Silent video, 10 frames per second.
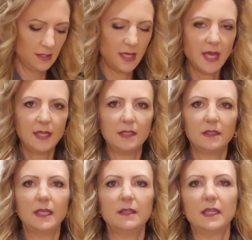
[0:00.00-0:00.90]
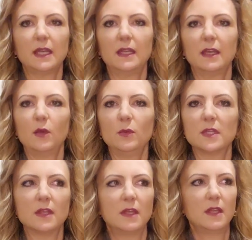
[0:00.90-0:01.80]
That, and lightly kind of coat
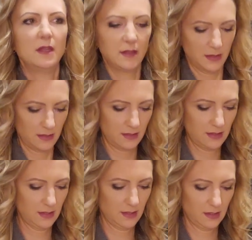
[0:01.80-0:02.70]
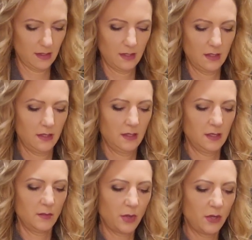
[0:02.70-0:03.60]

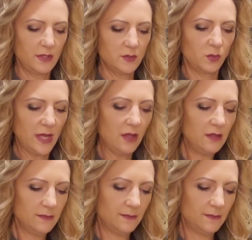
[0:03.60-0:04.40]
the ball as well.